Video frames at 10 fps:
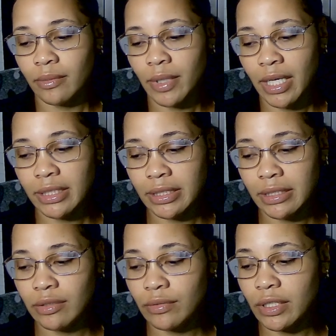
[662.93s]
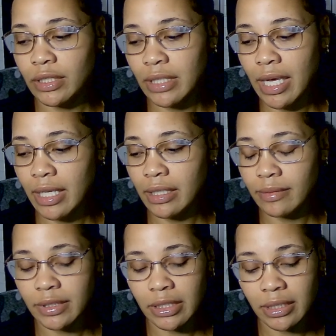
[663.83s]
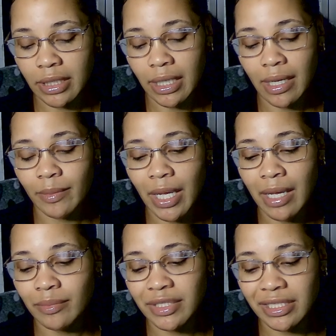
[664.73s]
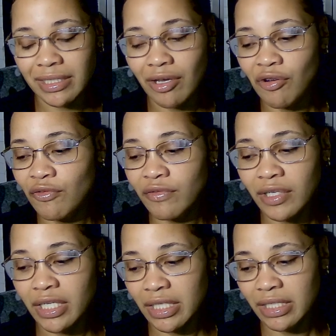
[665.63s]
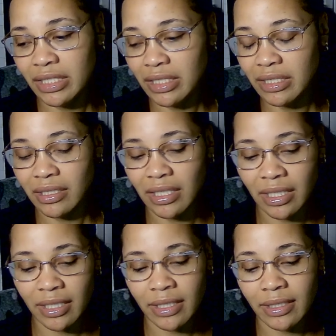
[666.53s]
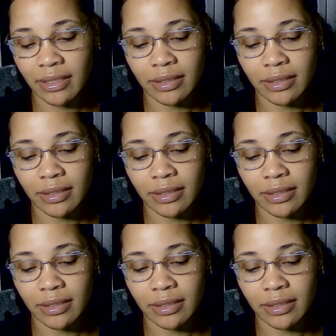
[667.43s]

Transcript: Pisces, you done had it up to here. Like, I'm, I'm just over this. Yeah.